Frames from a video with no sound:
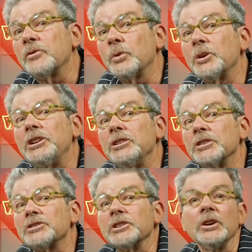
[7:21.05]
40
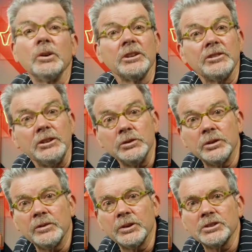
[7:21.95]
years ago at the
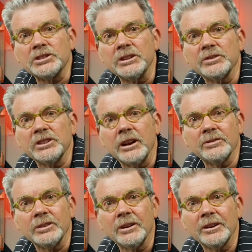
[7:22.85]
University of
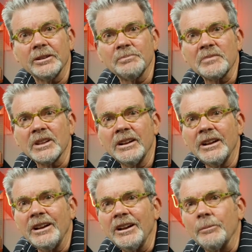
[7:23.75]
South Florida,
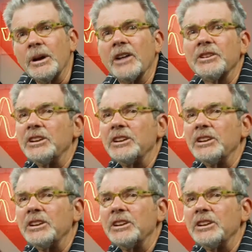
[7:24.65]
about